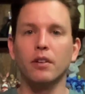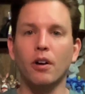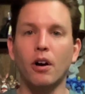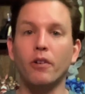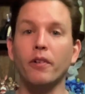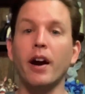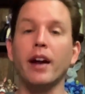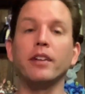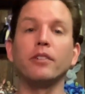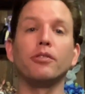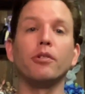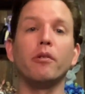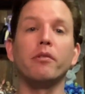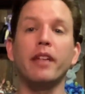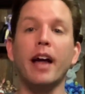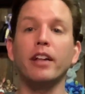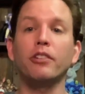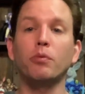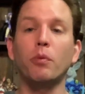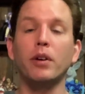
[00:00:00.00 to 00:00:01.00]
Alright, so
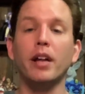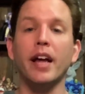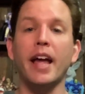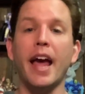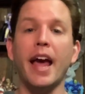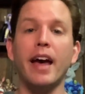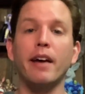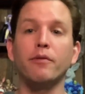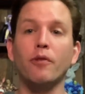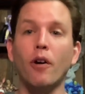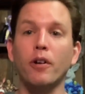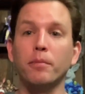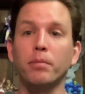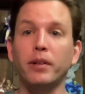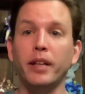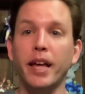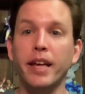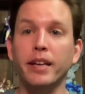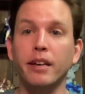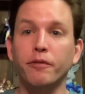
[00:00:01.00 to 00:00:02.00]
that's what I have on
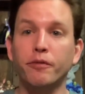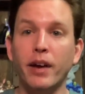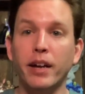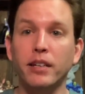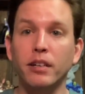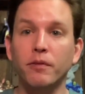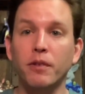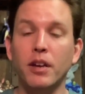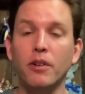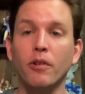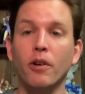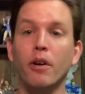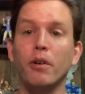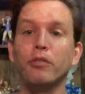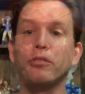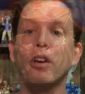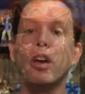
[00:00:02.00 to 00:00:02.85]
playing effective heroes.